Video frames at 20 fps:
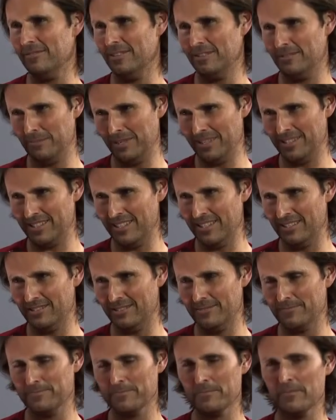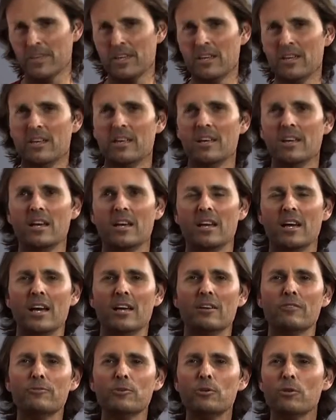Does it make sense? Yes, it does.
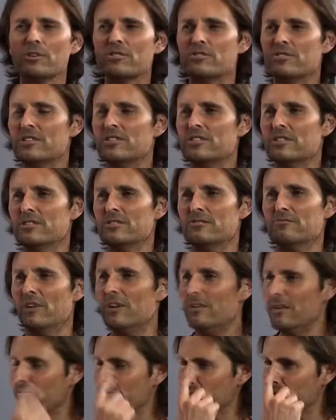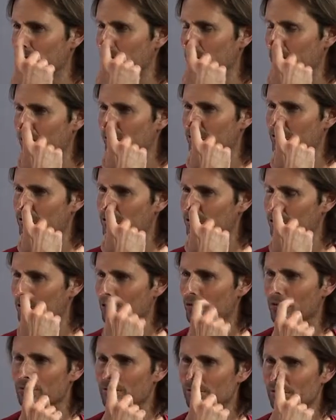And of course, this is very similar
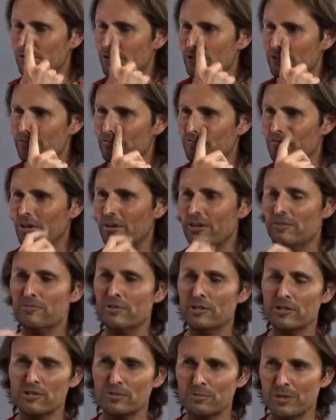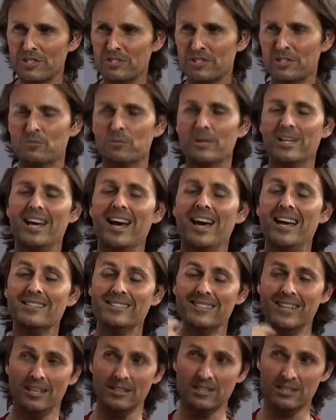to the very first question we
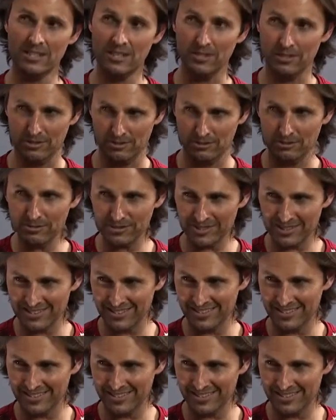asked ourselves.